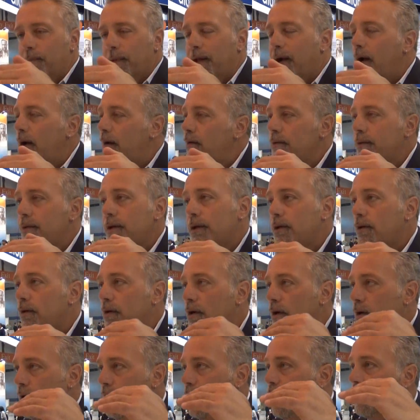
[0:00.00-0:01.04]
I don't think you're
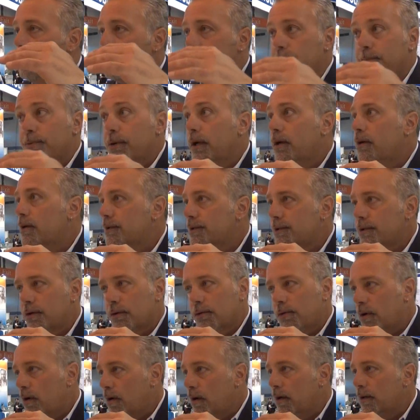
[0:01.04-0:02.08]
going to know it's a precursor to
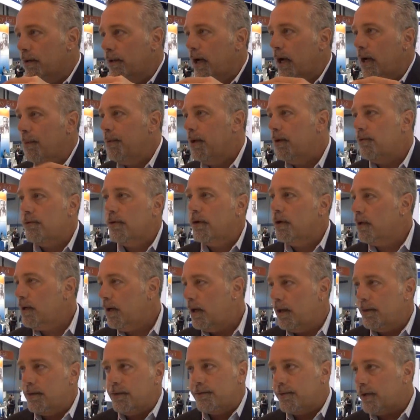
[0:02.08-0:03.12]
a heart attack because you're not going to
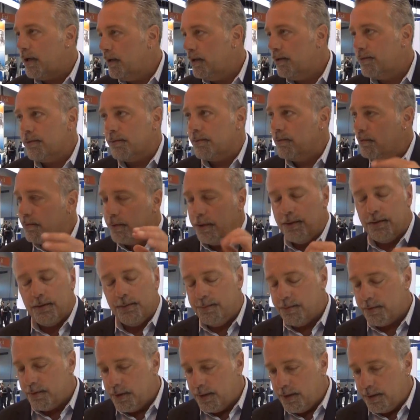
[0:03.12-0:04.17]
have the sinus
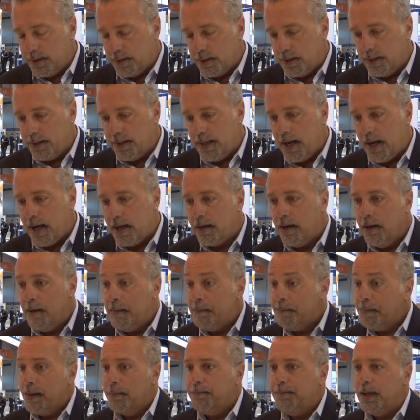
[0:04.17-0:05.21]
rhythms or anything like that.
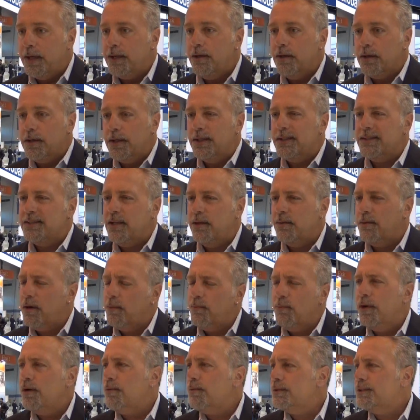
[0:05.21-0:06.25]
But you're going to say,
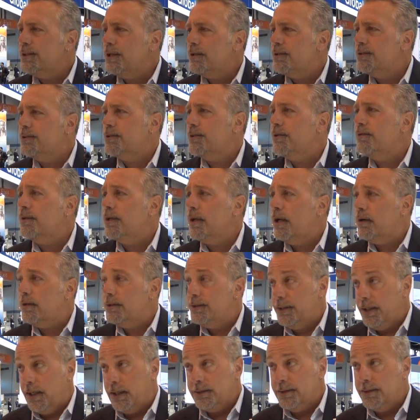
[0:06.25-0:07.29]
wonder what Jared's doing now. Is
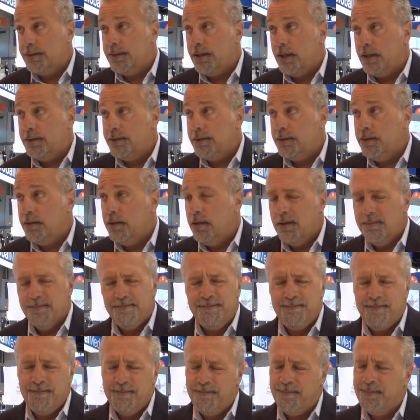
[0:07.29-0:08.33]
he exercising?
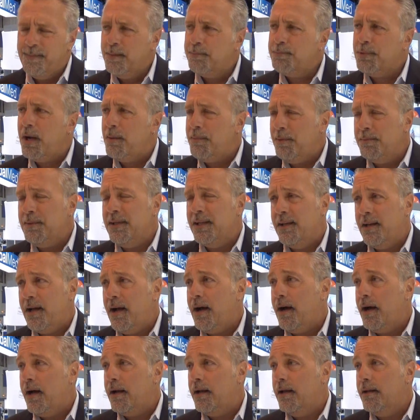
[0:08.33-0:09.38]
Probably
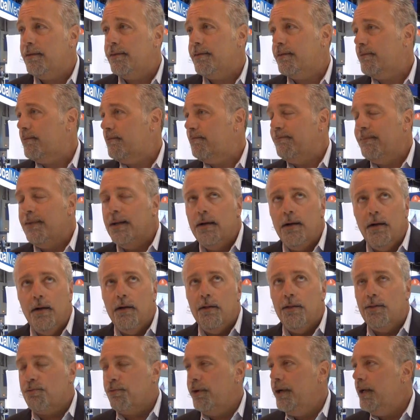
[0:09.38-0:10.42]
not. It's
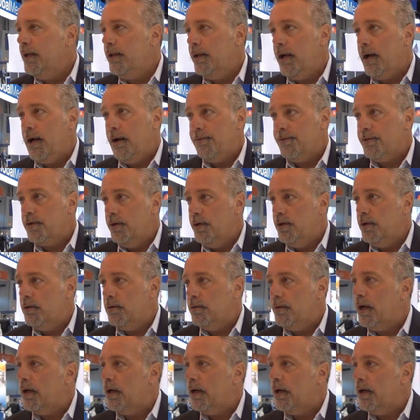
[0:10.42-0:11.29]
3 in the afternoon.